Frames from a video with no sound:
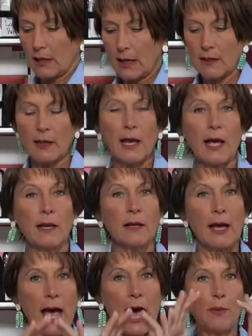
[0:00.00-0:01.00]
And again,
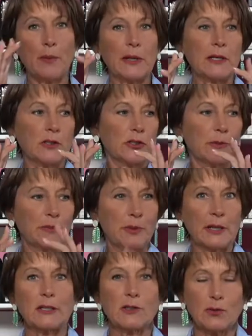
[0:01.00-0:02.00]
how big is your
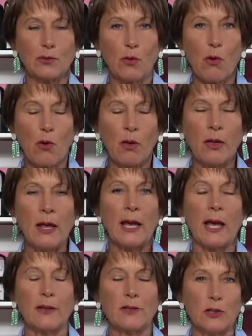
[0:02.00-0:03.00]
biggest role?
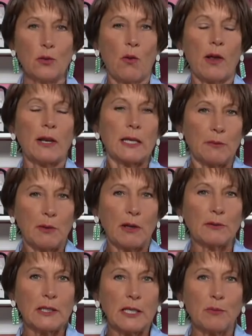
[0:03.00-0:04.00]
And do you want to be
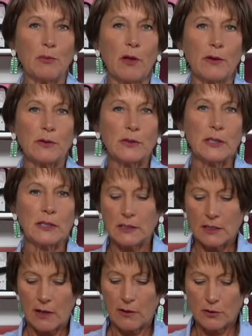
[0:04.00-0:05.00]
able to keep all those things
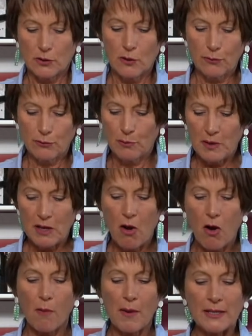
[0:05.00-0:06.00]
together? So for me,
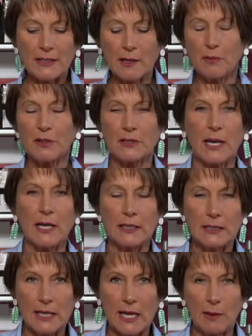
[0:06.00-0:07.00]
all my double
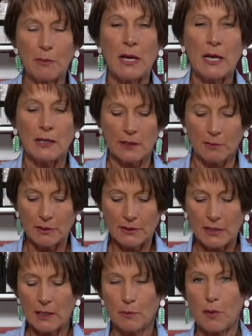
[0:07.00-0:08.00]
sided tape, double
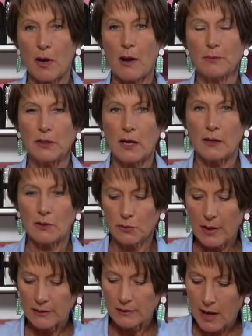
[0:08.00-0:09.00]
sided pop dots,
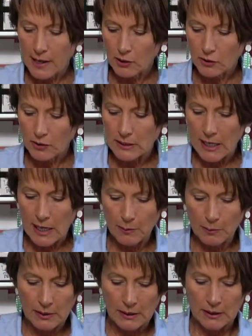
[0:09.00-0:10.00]
red liner
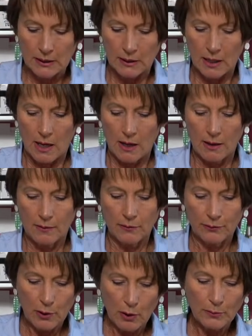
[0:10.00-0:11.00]
tape, um,
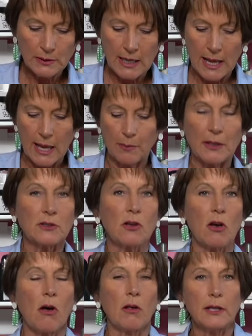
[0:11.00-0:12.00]
foam tape, it's
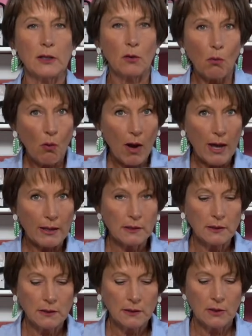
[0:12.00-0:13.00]
all in
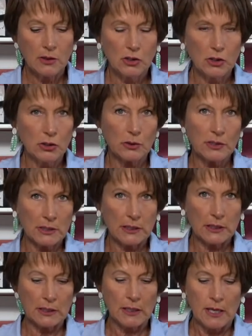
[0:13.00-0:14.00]
one
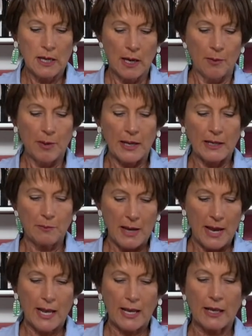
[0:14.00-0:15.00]
Kirsten buddy
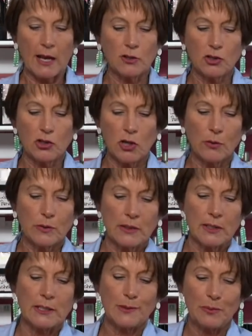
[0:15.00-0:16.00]
bag. And I chose
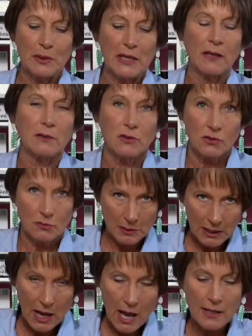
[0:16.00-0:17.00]
this be
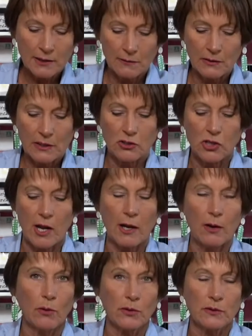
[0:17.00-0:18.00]
because of these
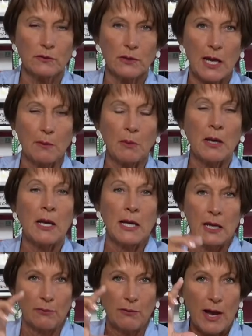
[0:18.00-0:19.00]
giant rolls of tape.
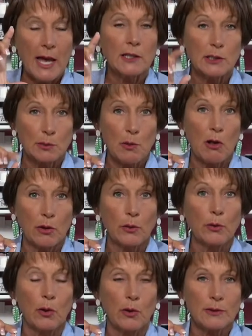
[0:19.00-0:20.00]
If I had smaller
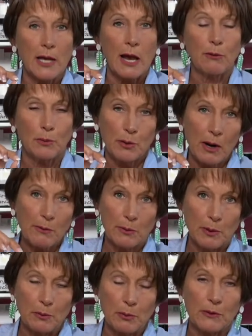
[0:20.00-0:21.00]
rolls, I would
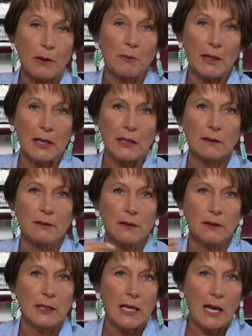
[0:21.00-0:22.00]
probably put them in
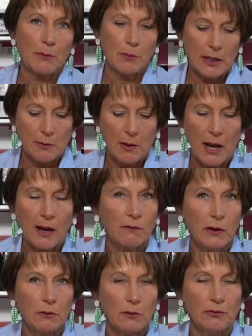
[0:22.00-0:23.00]
the Leanne buddy bag if
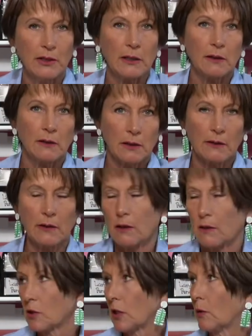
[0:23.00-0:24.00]
they would fit in
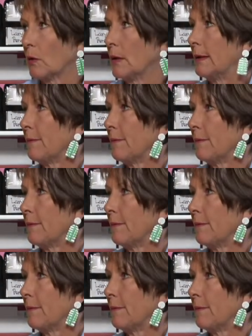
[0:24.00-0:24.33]
there. So